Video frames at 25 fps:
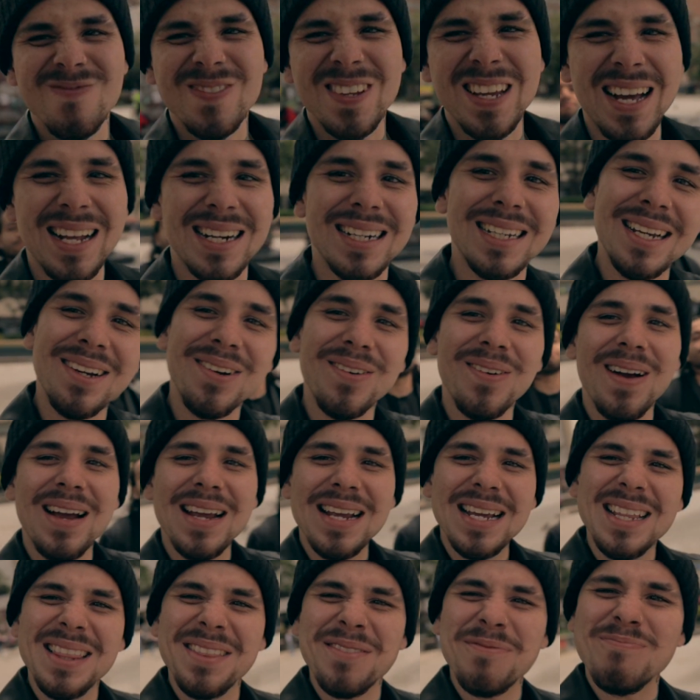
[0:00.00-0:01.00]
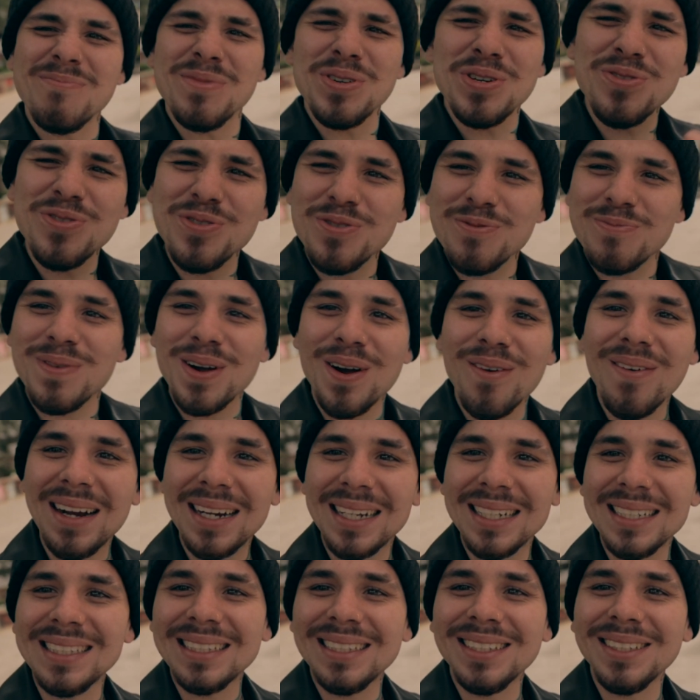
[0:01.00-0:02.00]
Gotta get right in the mood, bro. I
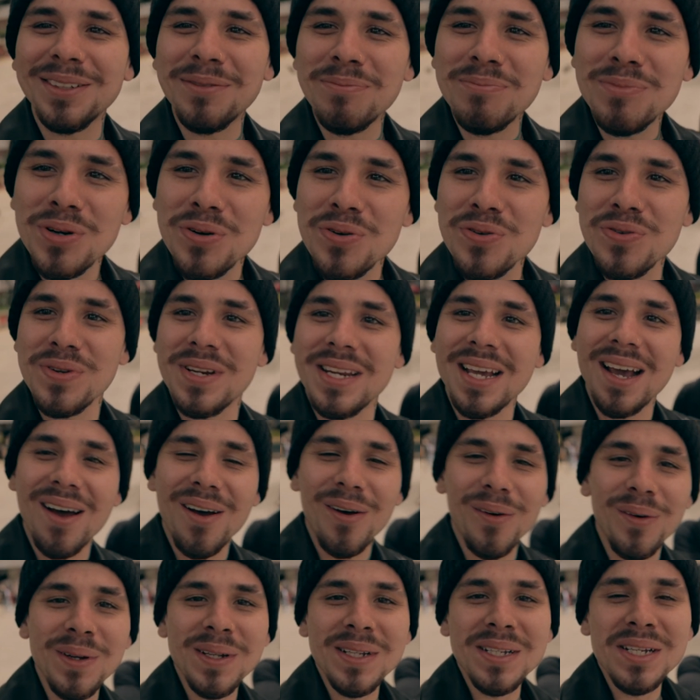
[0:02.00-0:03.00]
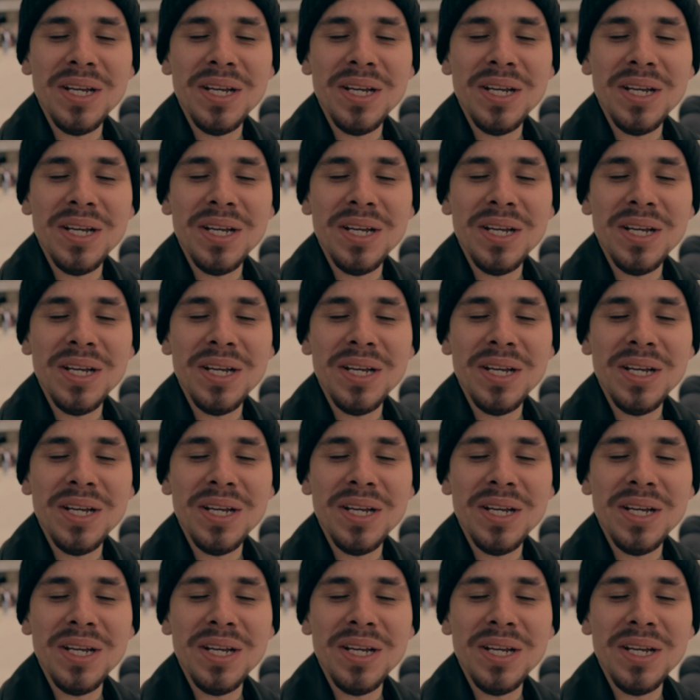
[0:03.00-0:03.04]
gotta get in the mood, yo.